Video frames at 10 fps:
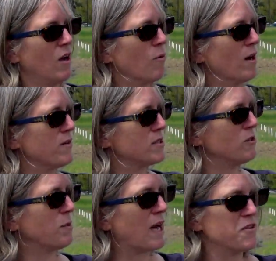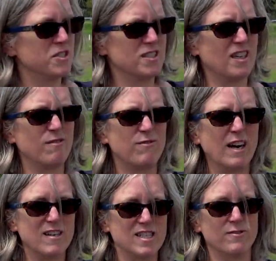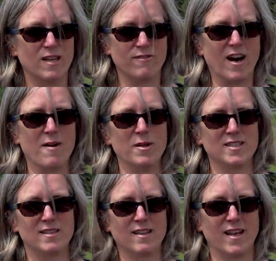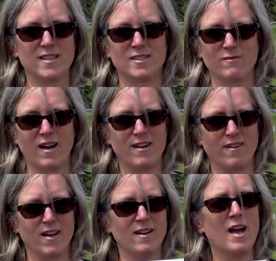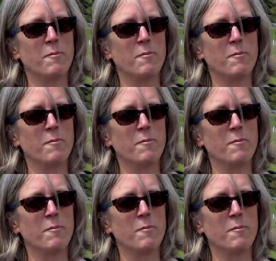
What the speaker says: where these two pathogens have very different environments that they like to survive on,